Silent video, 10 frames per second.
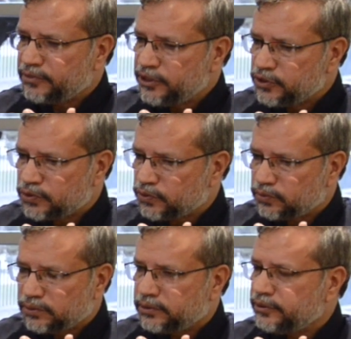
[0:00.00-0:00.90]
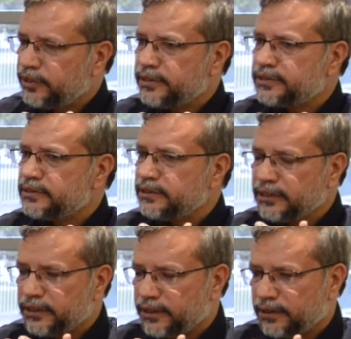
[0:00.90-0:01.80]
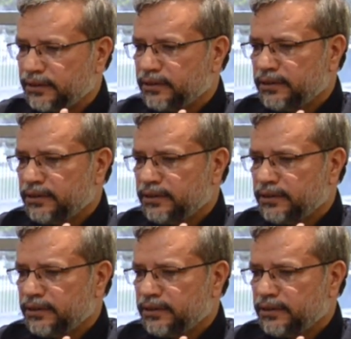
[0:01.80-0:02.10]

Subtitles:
these two, there is nothing,